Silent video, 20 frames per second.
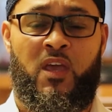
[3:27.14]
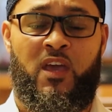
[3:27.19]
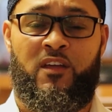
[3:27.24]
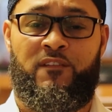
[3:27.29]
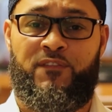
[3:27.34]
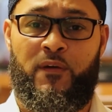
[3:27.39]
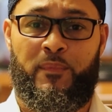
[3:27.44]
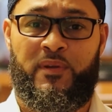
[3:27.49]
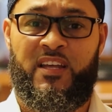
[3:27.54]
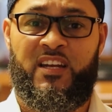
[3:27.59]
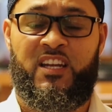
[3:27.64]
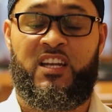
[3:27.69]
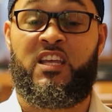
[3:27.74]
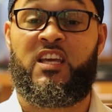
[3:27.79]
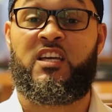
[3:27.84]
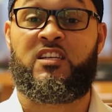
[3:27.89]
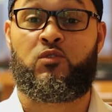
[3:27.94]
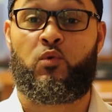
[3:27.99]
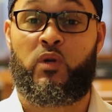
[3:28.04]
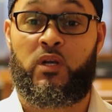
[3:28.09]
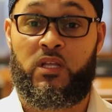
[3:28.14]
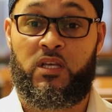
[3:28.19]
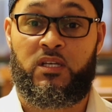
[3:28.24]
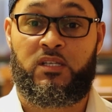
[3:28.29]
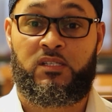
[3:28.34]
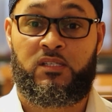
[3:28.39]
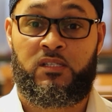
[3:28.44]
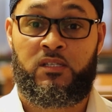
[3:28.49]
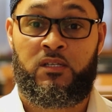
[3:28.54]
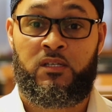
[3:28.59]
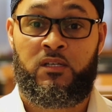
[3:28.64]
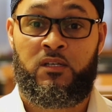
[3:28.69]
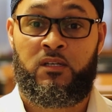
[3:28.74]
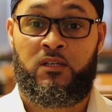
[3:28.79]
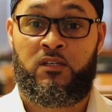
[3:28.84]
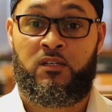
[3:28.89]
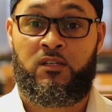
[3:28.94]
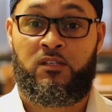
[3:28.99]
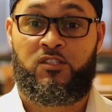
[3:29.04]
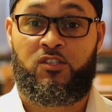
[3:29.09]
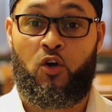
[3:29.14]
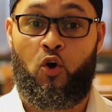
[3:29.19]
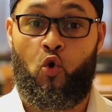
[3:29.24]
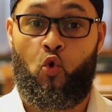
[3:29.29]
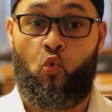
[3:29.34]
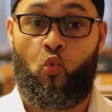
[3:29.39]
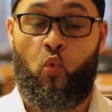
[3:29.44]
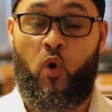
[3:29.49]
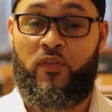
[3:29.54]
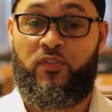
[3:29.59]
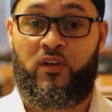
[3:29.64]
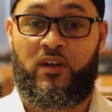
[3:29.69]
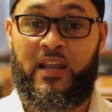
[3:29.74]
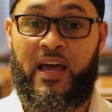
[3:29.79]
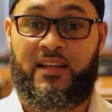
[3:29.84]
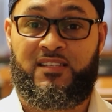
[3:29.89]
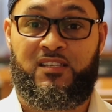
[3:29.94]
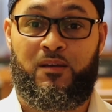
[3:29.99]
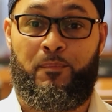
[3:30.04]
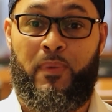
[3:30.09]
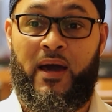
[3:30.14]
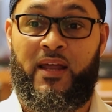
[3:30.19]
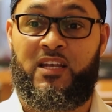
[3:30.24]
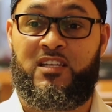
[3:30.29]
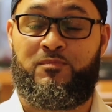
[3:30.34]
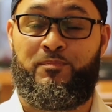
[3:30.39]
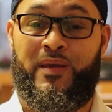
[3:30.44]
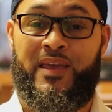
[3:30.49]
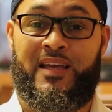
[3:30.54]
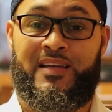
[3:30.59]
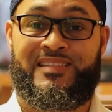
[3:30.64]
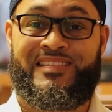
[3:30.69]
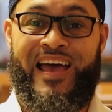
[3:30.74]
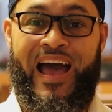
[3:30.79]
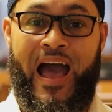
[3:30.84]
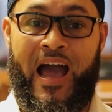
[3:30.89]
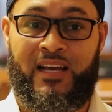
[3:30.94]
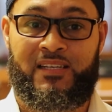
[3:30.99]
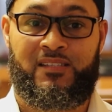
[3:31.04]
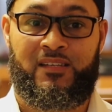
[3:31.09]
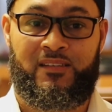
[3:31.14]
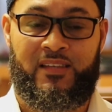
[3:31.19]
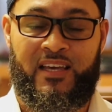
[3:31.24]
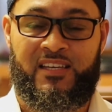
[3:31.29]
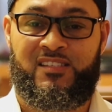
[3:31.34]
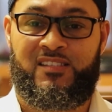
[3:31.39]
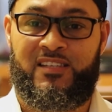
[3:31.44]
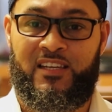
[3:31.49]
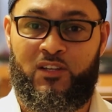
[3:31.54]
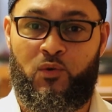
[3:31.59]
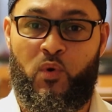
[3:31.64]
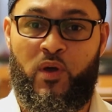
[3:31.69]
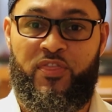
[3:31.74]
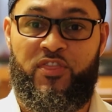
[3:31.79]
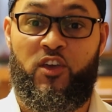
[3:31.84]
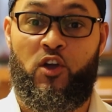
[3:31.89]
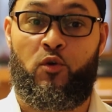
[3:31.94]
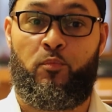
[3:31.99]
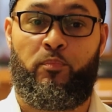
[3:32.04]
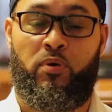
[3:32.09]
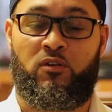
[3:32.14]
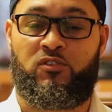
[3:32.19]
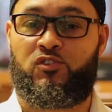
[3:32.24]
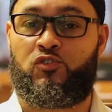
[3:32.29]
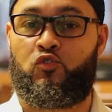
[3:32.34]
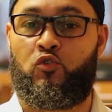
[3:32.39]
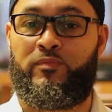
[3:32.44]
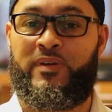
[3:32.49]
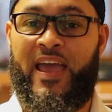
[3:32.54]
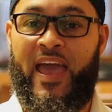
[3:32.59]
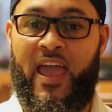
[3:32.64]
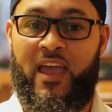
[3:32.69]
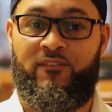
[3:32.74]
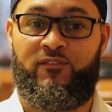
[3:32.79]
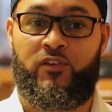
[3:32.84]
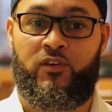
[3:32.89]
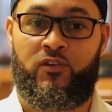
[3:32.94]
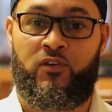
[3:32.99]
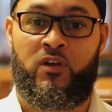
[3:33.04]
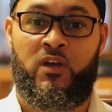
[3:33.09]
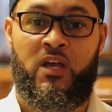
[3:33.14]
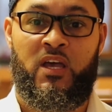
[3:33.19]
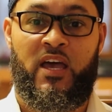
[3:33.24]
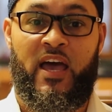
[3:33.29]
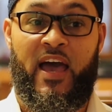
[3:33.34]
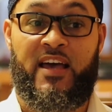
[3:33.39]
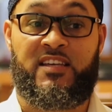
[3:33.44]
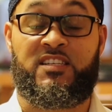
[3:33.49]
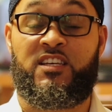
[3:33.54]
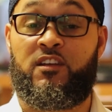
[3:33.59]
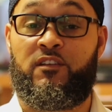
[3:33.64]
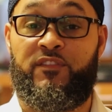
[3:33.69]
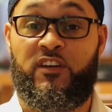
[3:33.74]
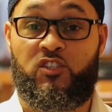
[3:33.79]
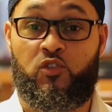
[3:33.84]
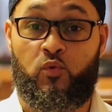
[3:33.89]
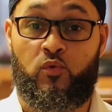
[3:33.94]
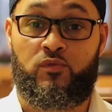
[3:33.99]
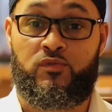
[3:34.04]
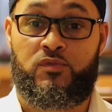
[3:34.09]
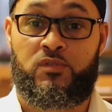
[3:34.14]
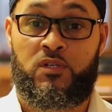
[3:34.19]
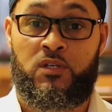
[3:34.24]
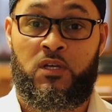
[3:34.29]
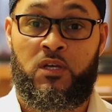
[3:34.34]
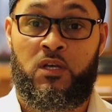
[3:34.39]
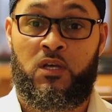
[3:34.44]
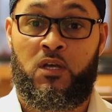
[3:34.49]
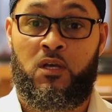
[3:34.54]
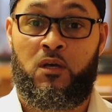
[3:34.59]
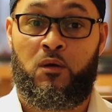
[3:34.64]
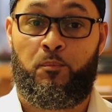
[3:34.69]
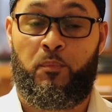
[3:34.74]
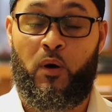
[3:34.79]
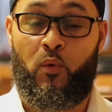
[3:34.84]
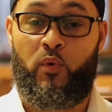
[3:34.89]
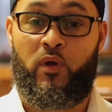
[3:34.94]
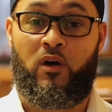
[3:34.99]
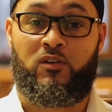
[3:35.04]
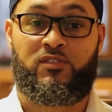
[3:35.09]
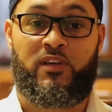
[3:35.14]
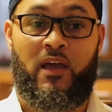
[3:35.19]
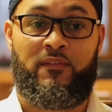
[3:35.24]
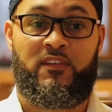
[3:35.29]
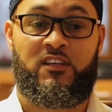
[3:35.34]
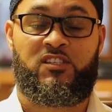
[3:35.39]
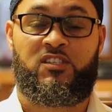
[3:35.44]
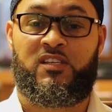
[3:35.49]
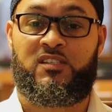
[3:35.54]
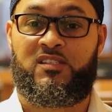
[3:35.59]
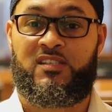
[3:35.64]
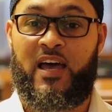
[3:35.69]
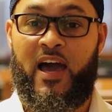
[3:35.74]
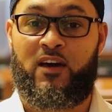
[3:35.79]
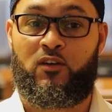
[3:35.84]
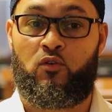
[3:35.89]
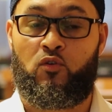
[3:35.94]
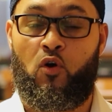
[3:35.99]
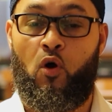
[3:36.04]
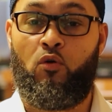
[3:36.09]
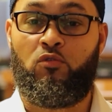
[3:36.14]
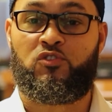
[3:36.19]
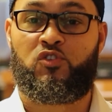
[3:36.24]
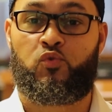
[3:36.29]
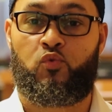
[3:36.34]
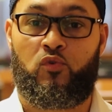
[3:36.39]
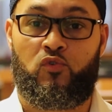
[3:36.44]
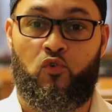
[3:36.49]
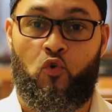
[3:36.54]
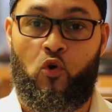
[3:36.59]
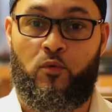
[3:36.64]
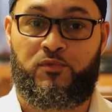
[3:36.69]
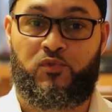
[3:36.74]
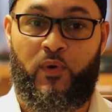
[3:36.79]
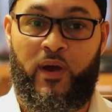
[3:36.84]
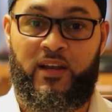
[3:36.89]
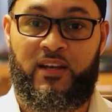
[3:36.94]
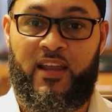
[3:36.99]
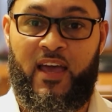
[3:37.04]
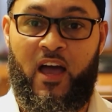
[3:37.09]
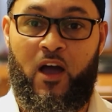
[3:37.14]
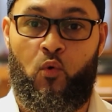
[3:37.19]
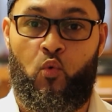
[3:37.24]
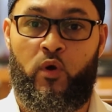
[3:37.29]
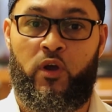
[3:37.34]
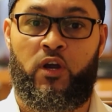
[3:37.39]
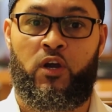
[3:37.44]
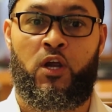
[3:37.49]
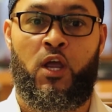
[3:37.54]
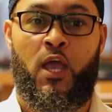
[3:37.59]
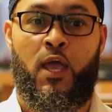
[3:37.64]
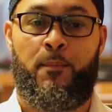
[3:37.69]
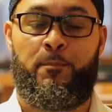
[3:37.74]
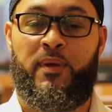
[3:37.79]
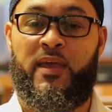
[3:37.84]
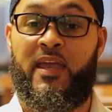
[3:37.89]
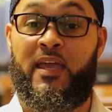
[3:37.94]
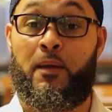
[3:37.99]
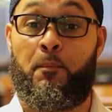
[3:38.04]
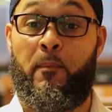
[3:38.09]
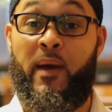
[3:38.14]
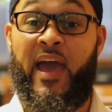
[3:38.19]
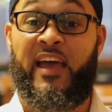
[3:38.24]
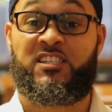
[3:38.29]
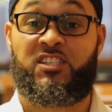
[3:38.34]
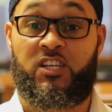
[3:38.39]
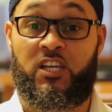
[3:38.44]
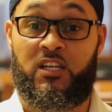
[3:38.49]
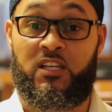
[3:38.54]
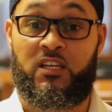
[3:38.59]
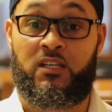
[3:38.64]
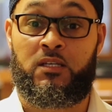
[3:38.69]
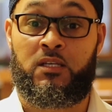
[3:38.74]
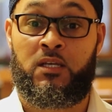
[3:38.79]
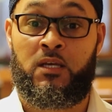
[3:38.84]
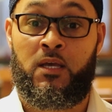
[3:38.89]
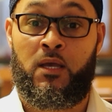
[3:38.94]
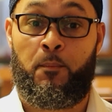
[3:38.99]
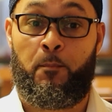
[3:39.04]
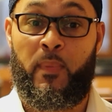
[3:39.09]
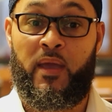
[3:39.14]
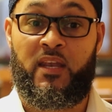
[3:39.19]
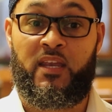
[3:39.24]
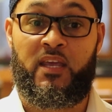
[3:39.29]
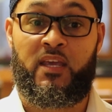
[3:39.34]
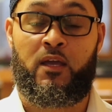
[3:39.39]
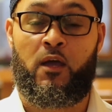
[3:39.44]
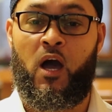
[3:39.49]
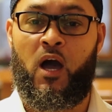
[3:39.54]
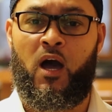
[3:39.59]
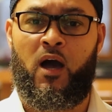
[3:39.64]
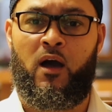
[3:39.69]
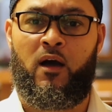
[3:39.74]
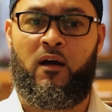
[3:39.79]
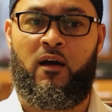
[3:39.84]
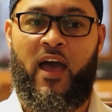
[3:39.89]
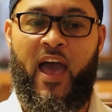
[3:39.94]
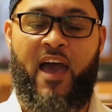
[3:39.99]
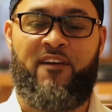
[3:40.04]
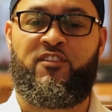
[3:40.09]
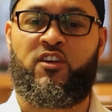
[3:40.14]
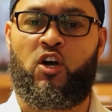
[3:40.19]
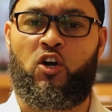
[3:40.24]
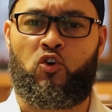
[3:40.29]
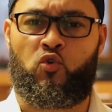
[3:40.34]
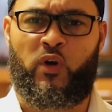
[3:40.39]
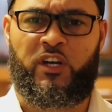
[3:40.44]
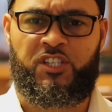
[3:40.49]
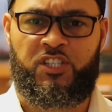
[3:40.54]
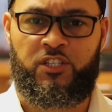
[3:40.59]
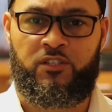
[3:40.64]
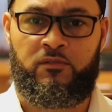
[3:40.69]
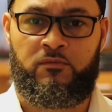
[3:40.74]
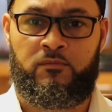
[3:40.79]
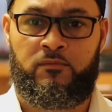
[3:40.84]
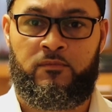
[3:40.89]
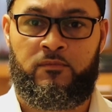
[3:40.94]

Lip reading: and femininity is what it is. So whether or not somebody's being toxic, that's dealing with their personal behavior as individuals. But we also have these societal and cultural norms right now where being masculine, meaning having aggression,